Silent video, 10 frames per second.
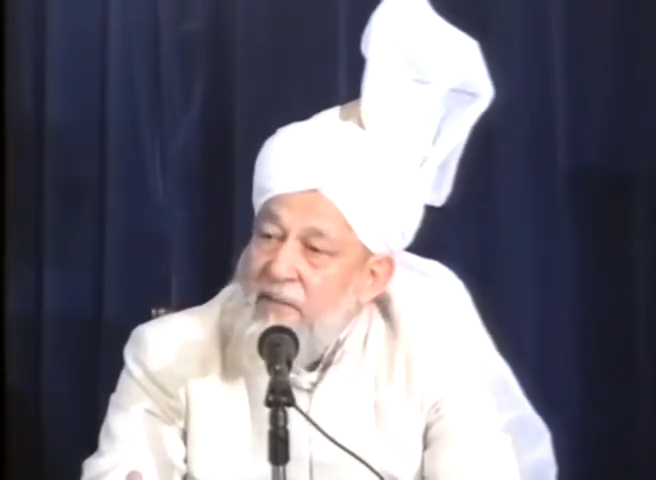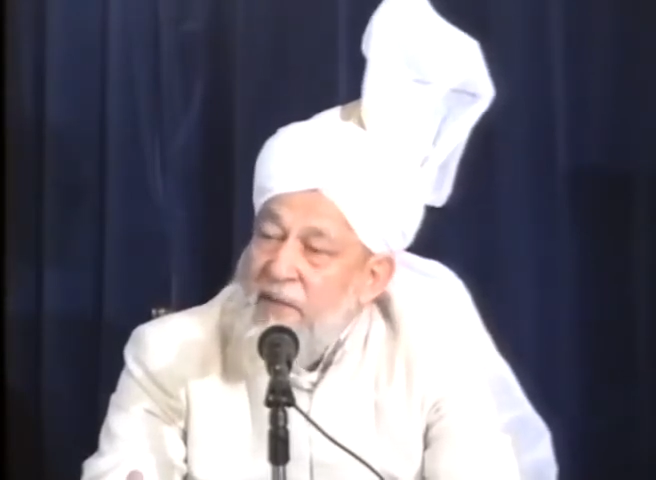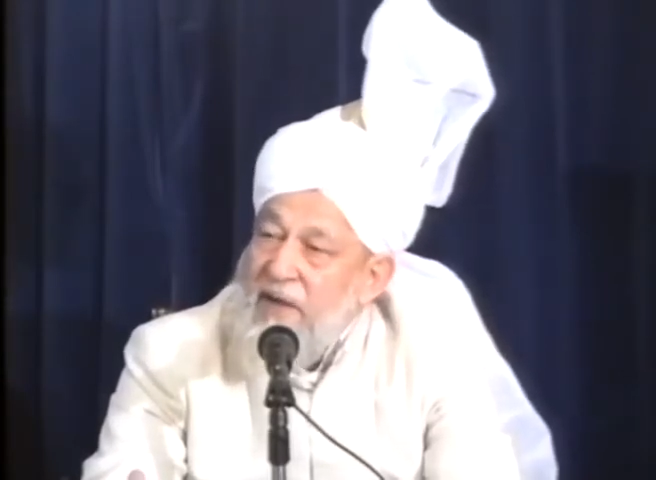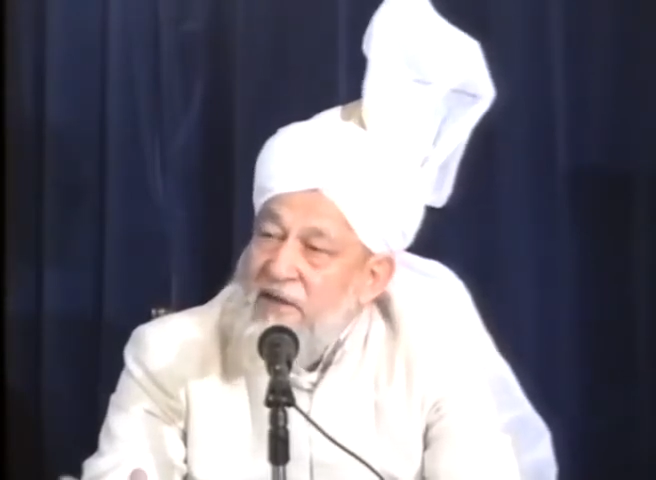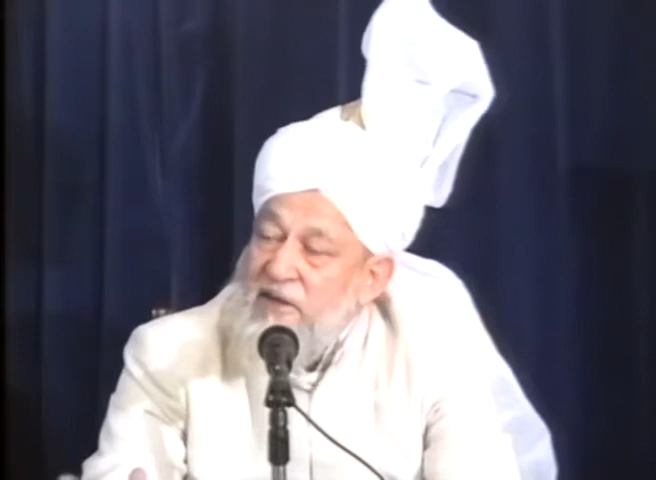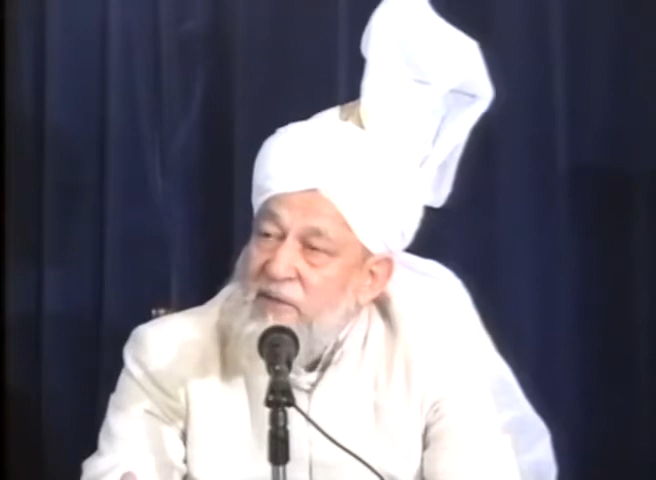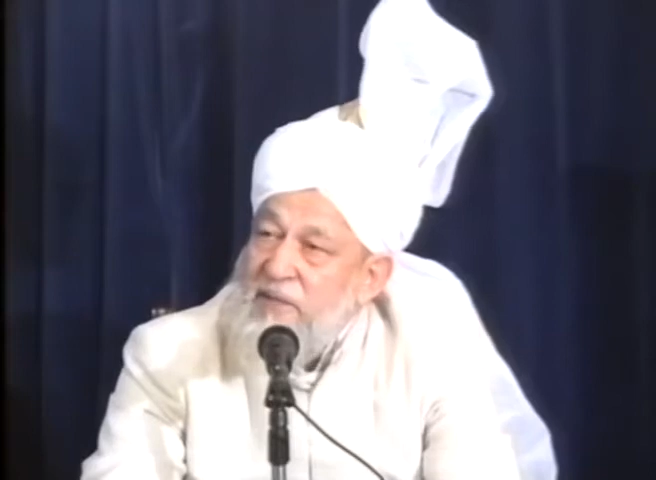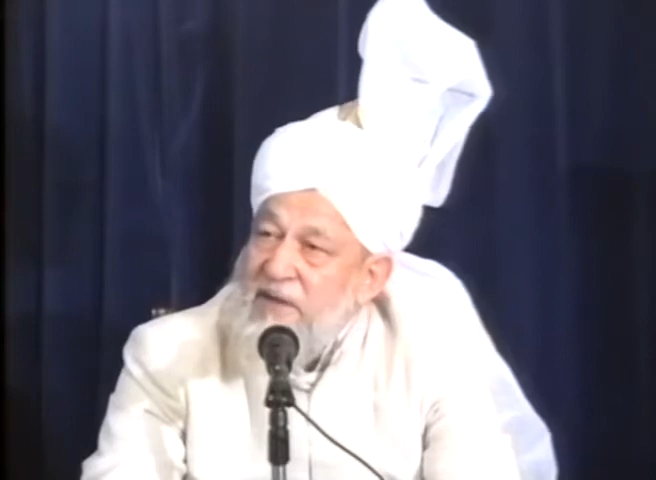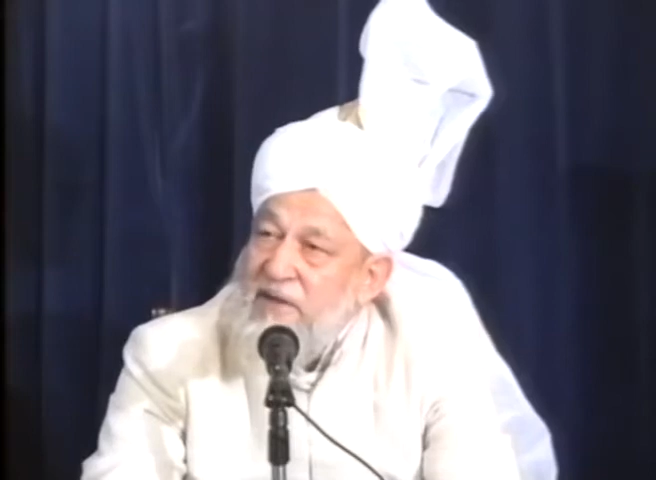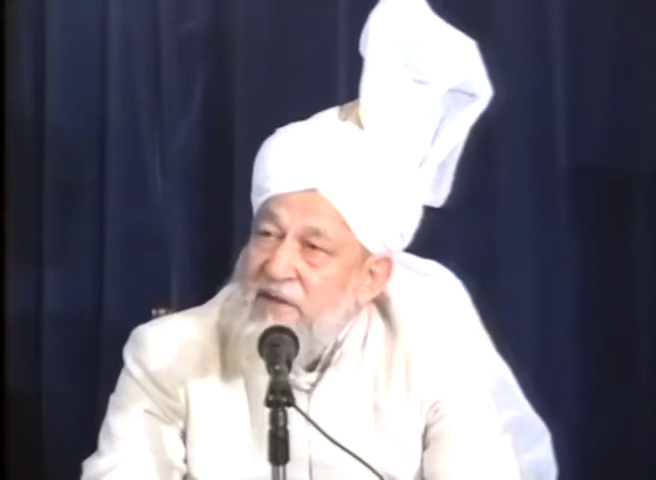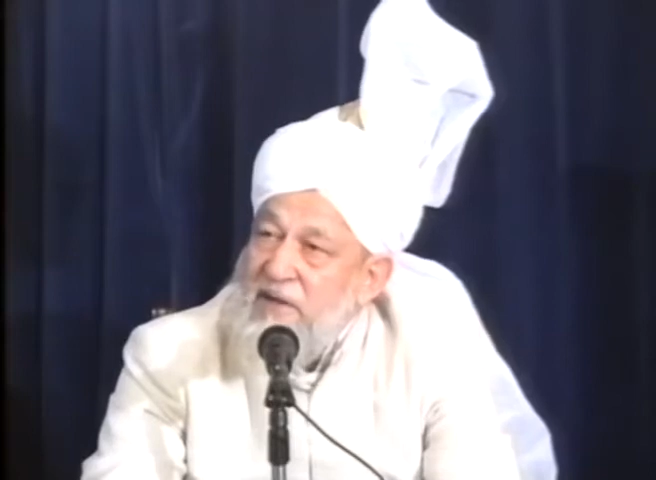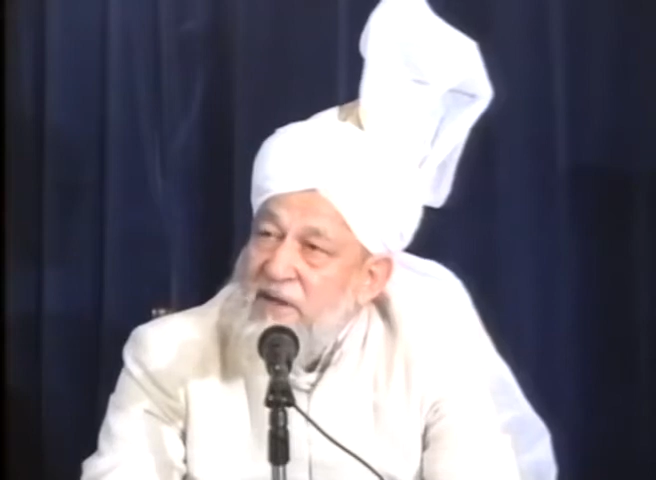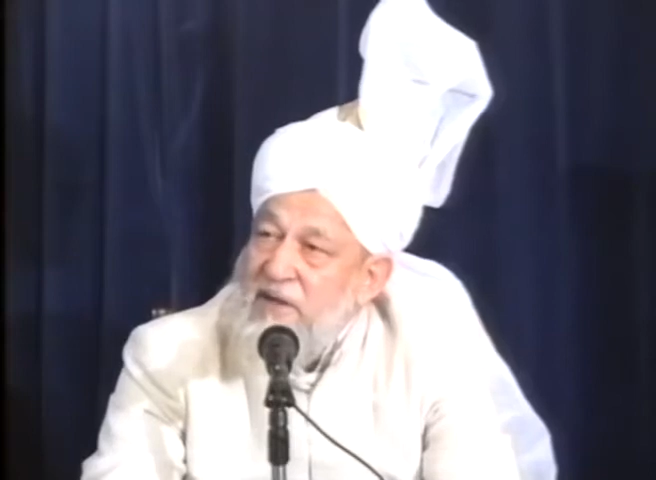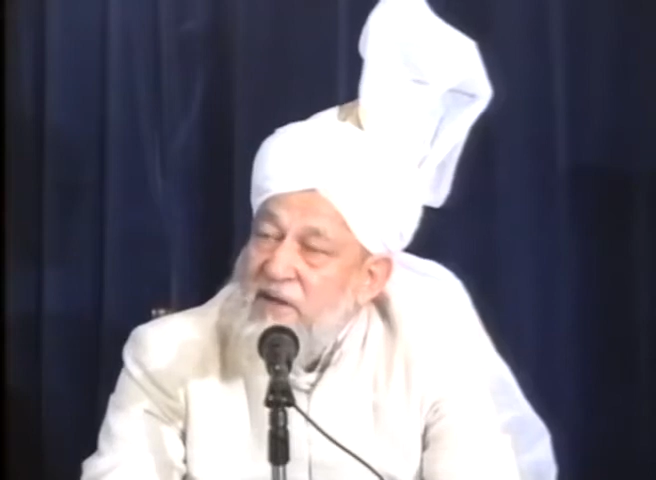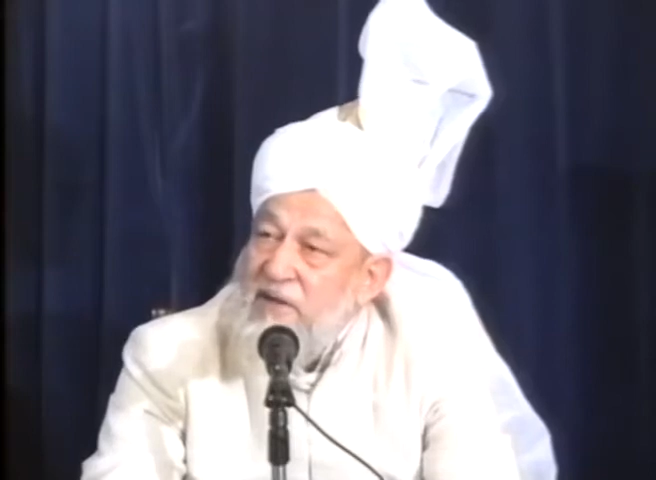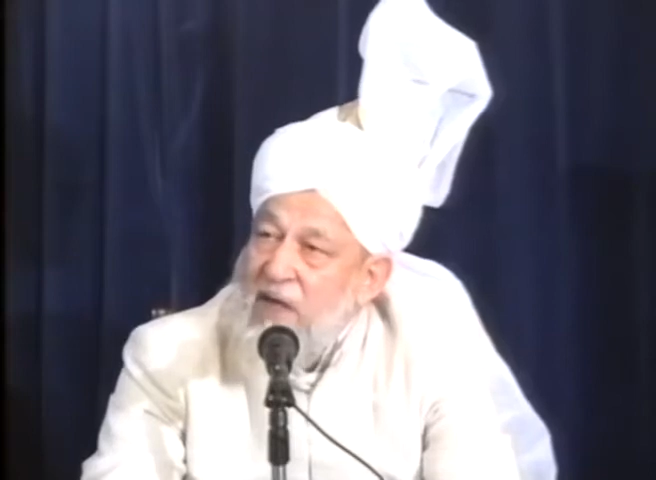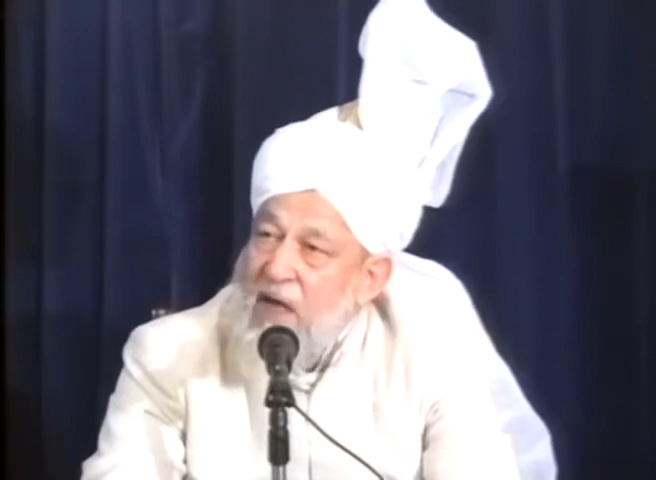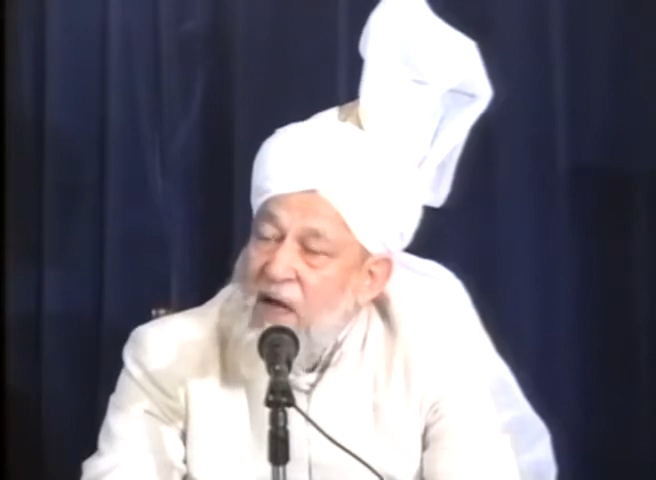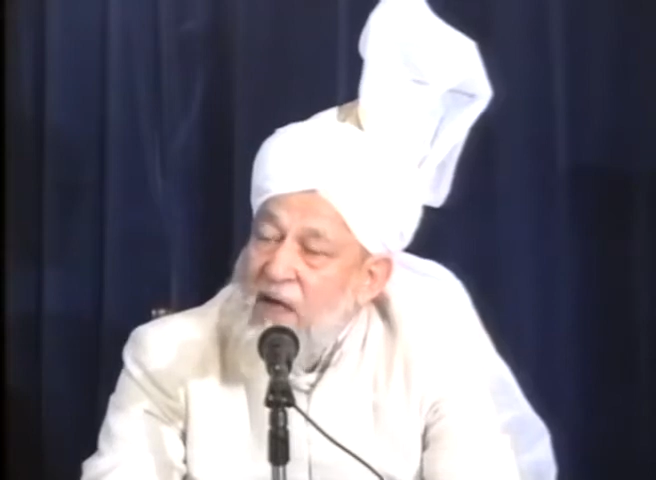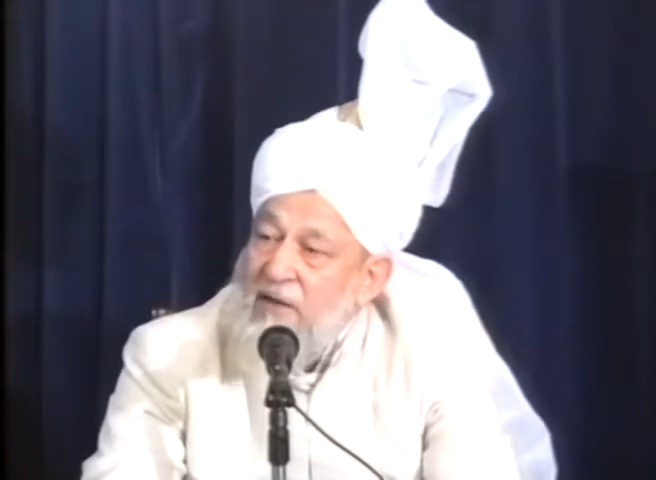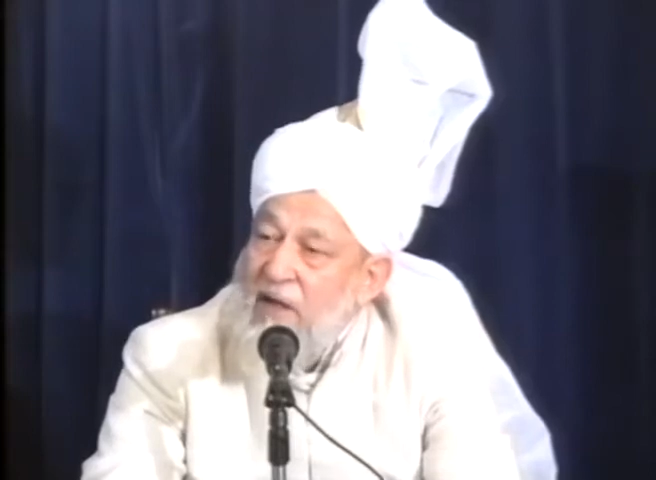participants in the jihad